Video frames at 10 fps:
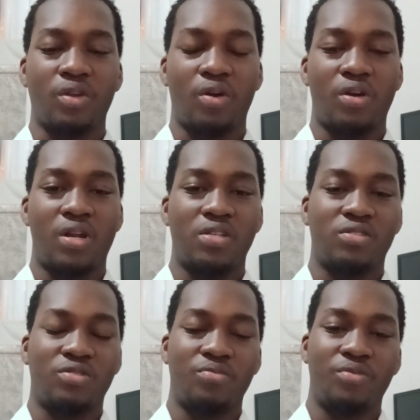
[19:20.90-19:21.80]

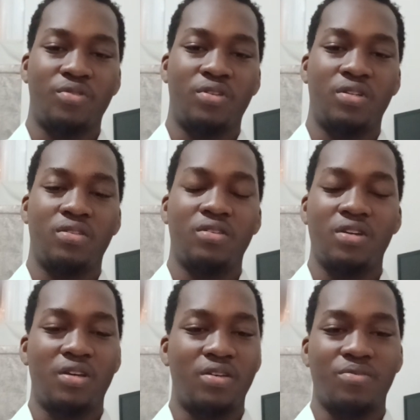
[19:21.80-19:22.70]
organization building.
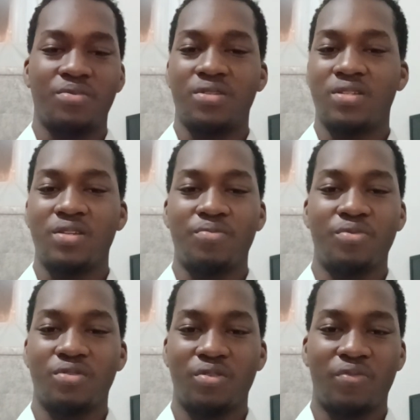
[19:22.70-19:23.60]
Simple
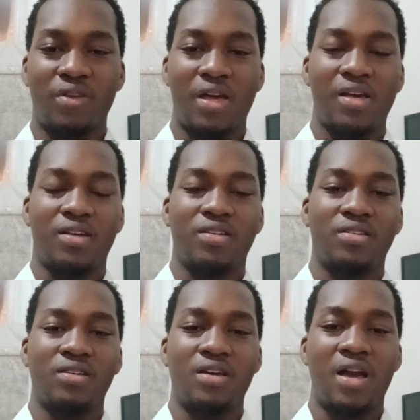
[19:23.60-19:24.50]
stuff like
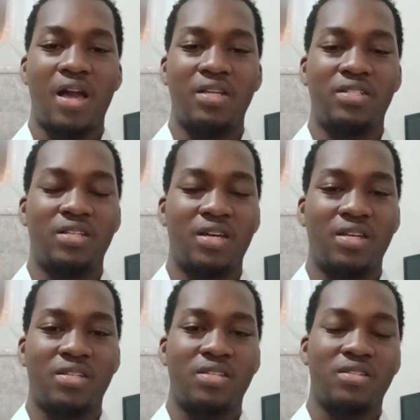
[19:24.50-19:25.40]

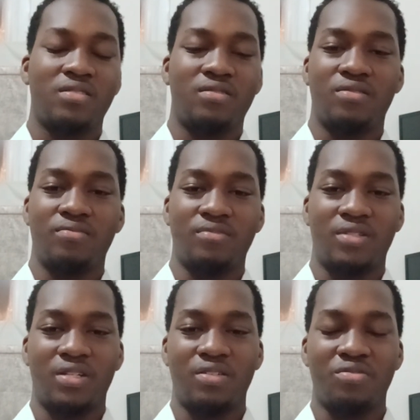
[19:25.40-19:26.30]
IDS,
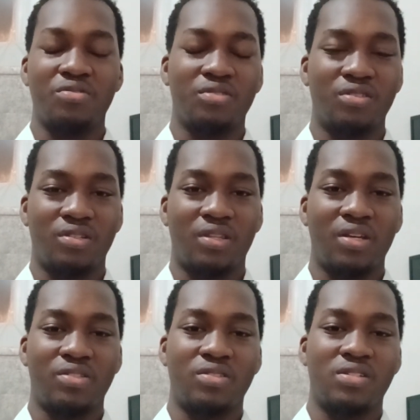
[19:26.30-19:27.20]
the intrusion
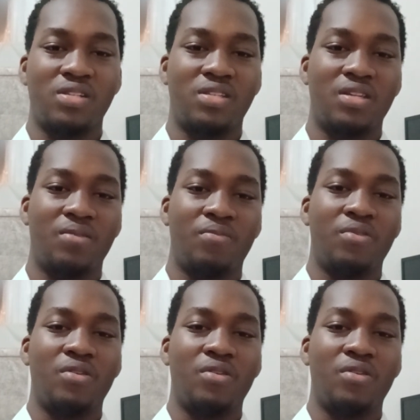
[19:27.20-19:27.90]
detection system,